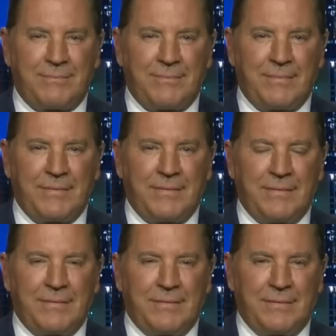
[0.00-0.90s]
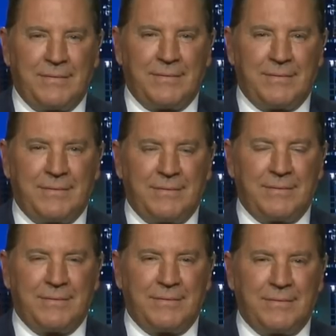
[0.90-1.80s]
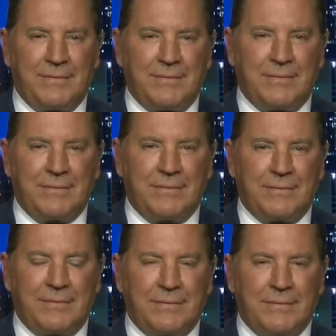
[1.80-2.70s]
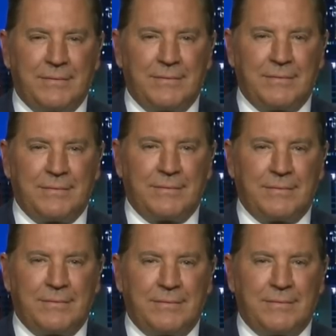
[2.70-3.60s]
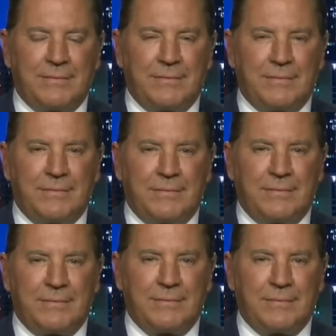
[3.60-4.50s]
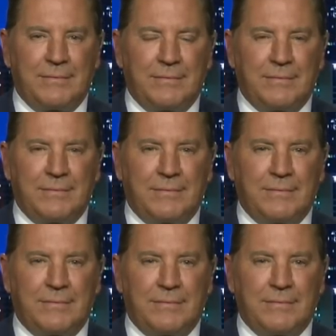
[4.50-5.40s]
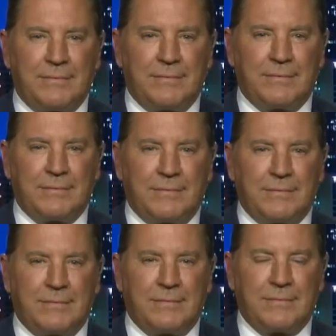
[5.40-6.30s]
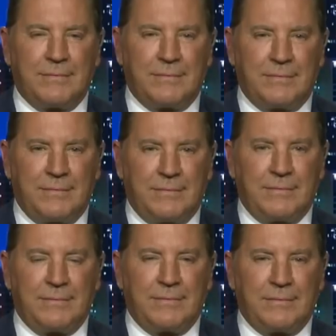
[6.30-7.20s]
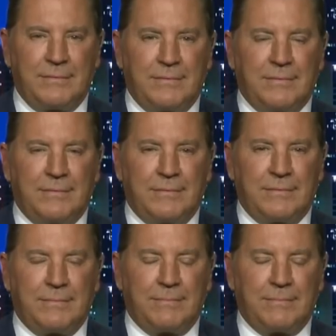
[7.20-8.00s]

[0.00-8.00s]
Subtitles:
No words are spoken by the person on screen.